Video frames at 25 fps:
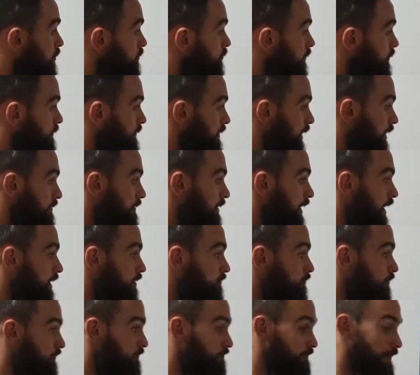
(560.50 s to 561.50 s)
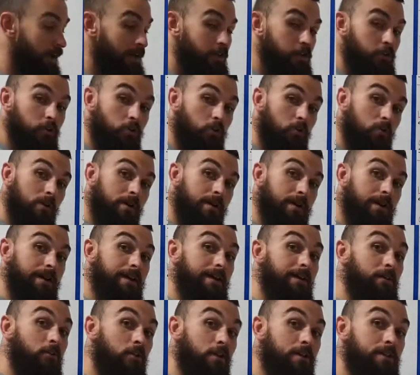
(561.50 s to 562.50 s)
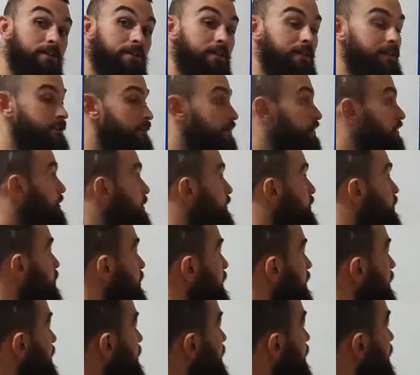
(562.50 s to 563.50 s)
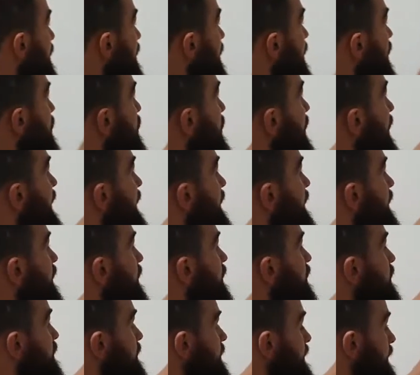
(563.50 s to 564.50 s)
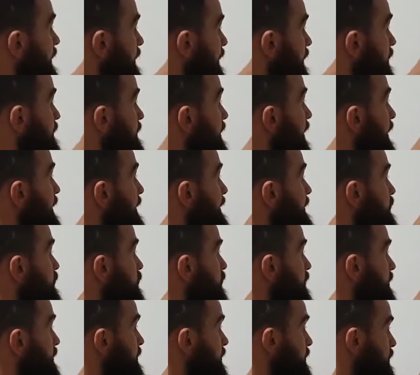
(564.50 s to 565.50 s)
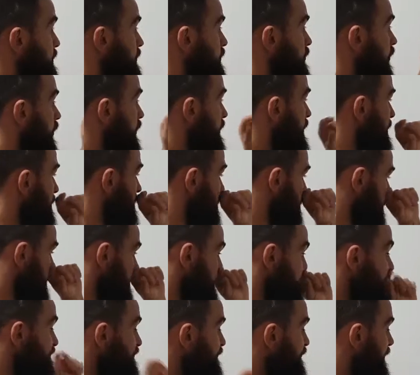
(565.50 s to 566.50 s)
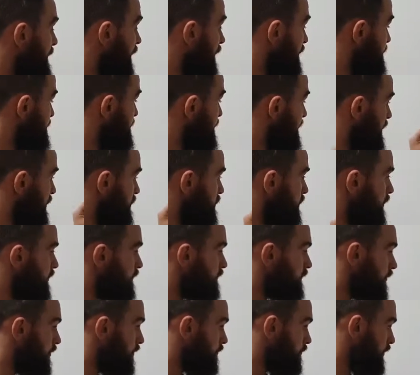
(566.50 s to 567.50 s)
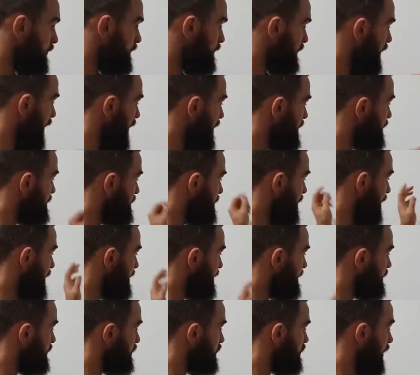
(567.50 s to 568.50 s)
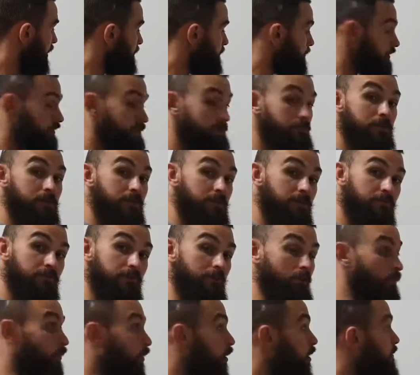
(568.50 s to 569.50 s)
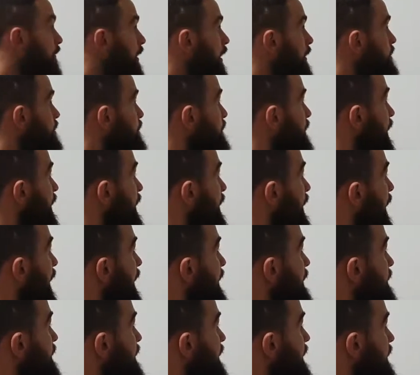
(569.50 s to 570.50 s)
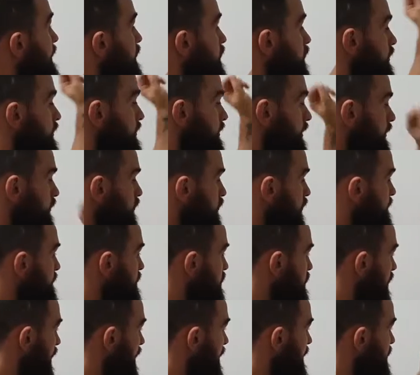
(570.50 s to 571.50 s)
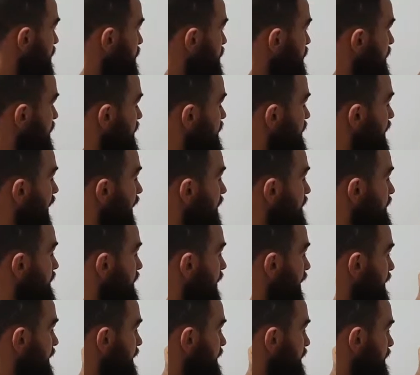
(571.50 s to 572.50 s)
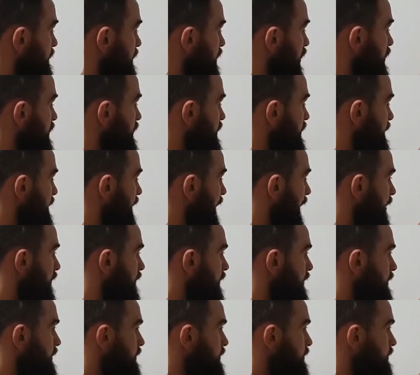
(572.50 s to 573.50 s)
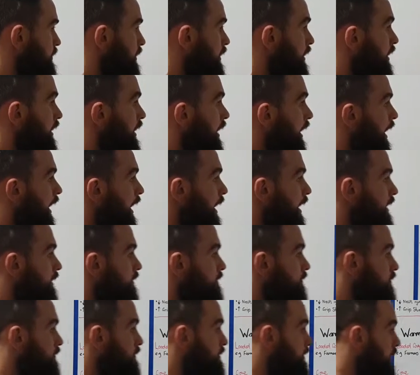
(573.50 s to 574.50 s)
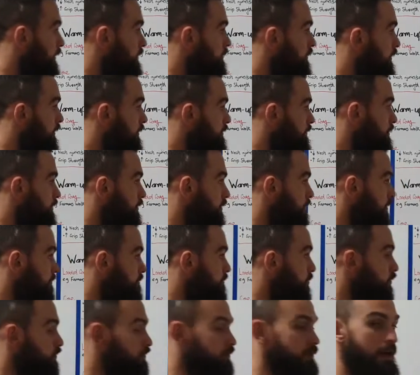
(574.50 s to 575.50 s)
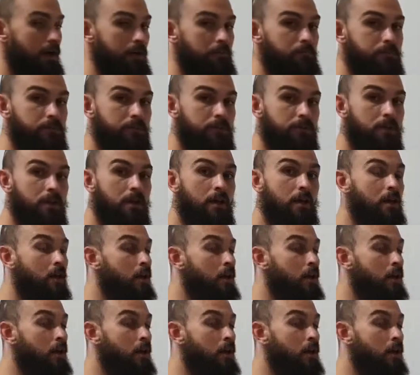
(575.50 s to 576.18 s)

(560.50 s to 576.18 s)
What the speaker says: we've done that. We've made sure we're increasing his conditioning. Where neck injuries and soreness, tick, we've covered that in the grappling specific warm-up. And increasing grip strength, we've covered that in the loaded carries and the deadlifts and the pull-ups.